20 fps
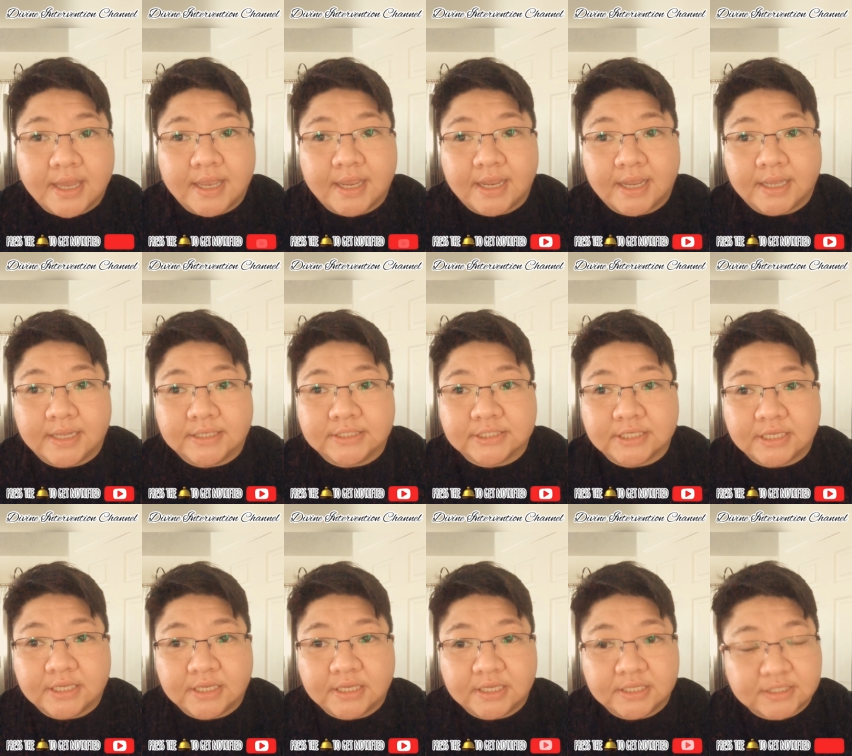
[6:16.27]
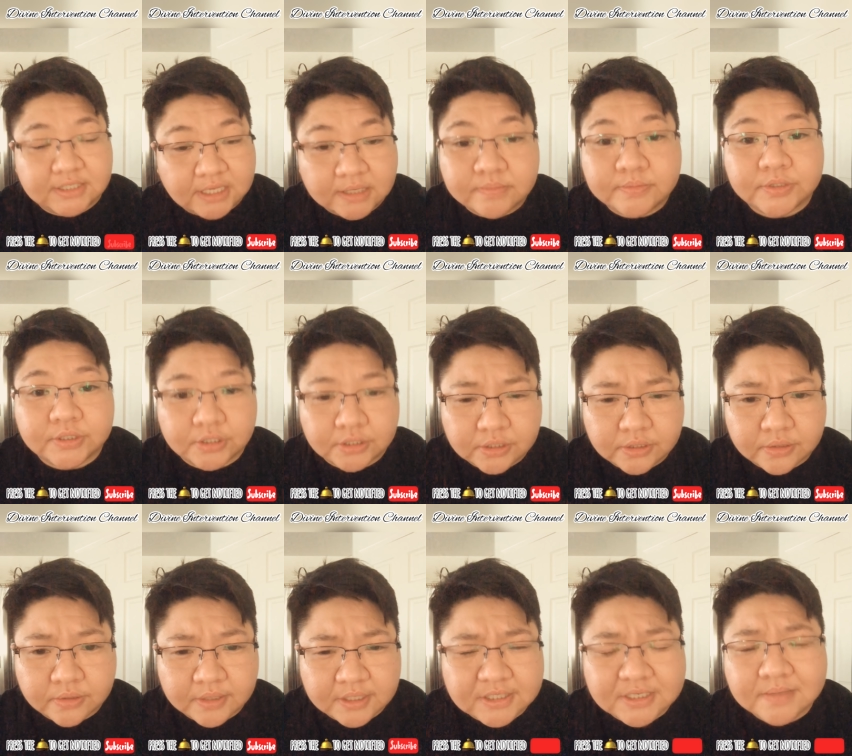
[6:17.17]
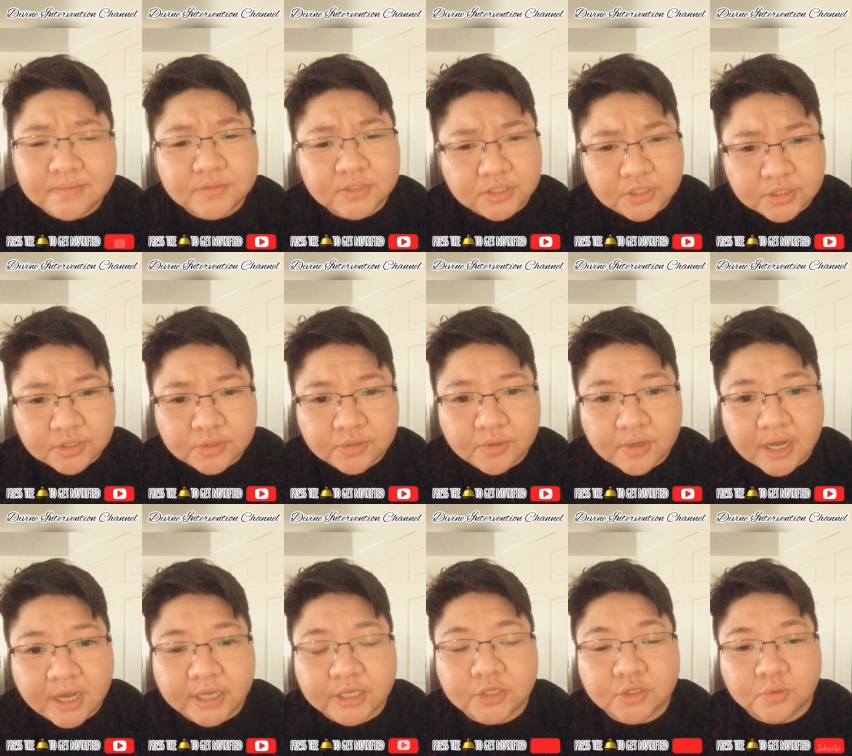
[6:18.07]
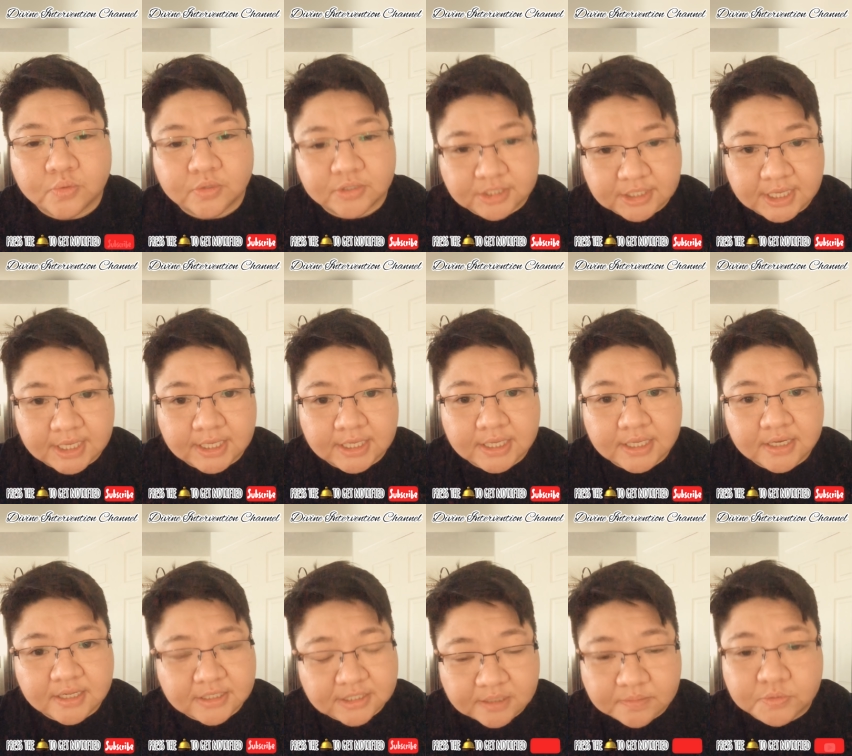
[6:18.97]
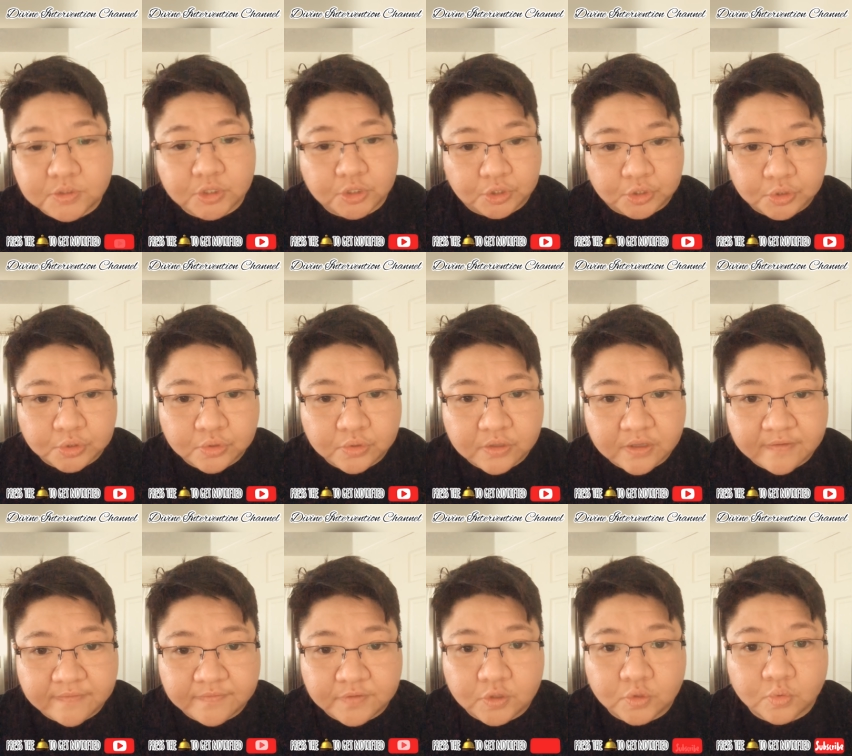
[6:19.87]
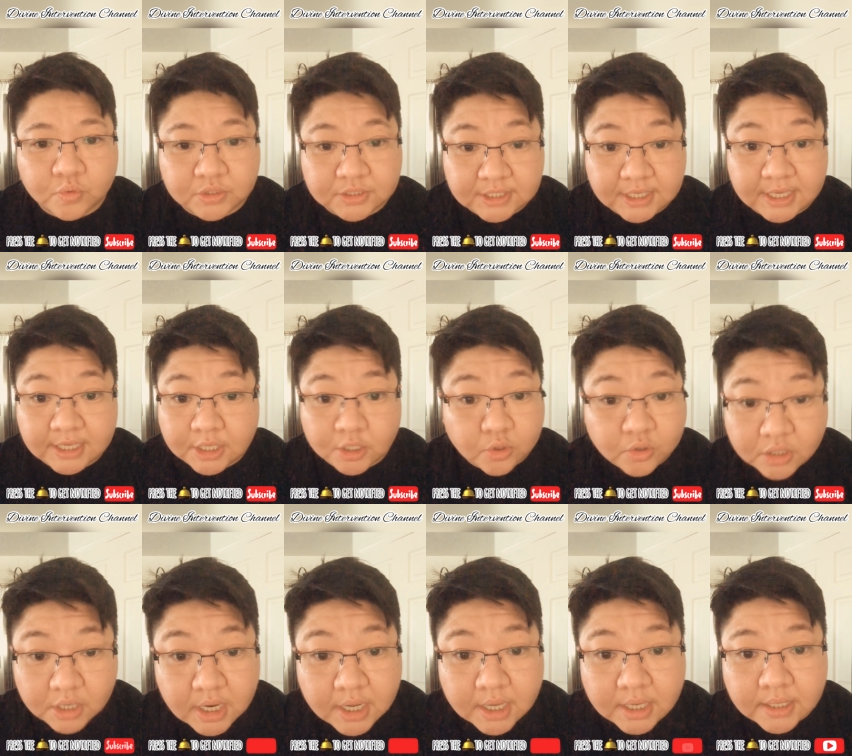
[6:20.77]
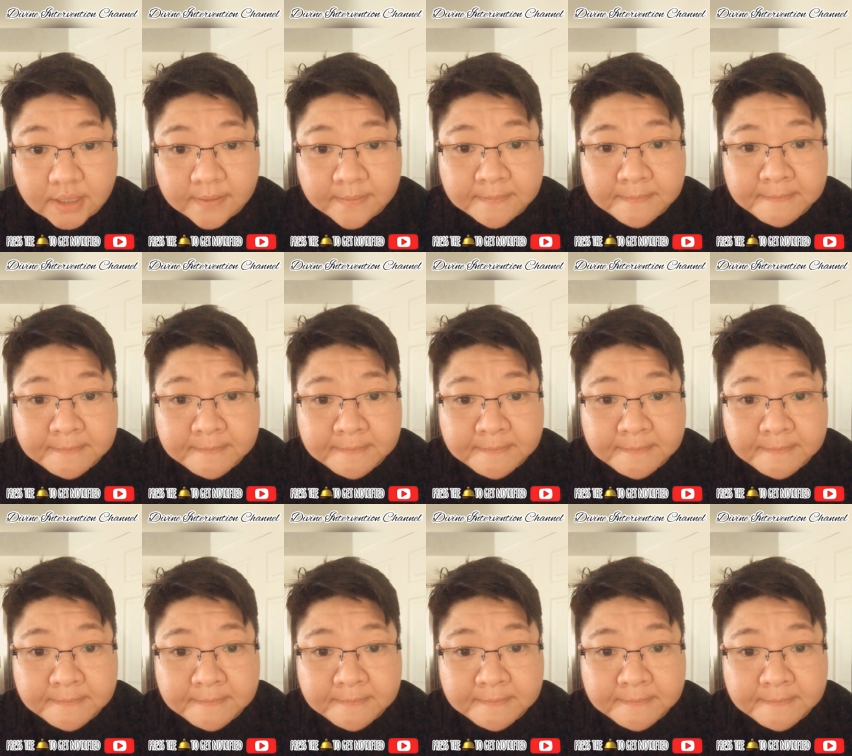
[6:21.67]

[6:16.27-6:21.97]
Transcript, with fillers: And it's up to you. It's up to you how you will take it. It's up to you if you will take it or not.